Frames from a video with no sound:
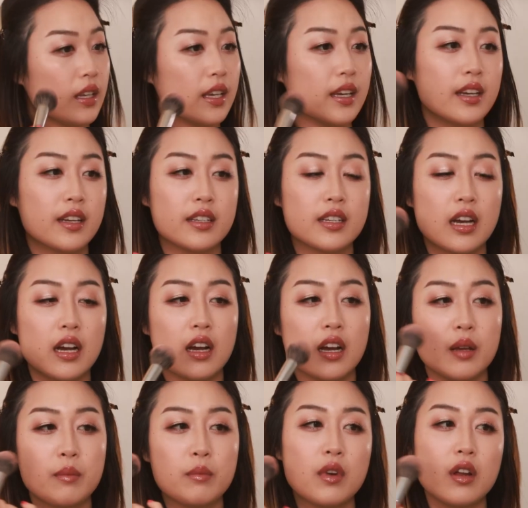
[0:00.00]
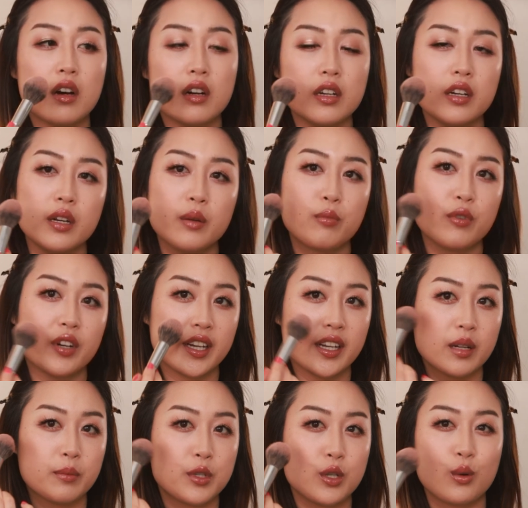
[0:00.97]
and I'm not gonna bring
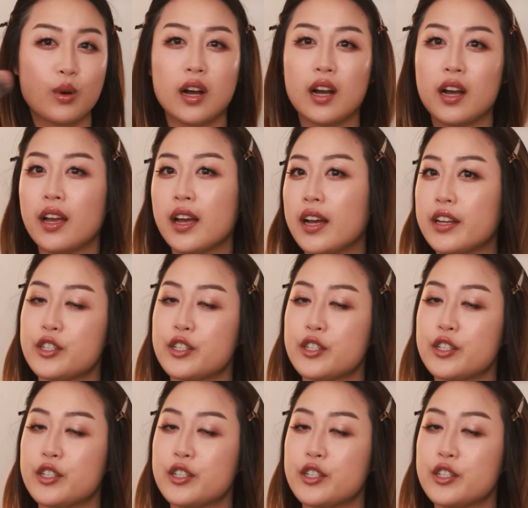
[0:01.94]
it up too high.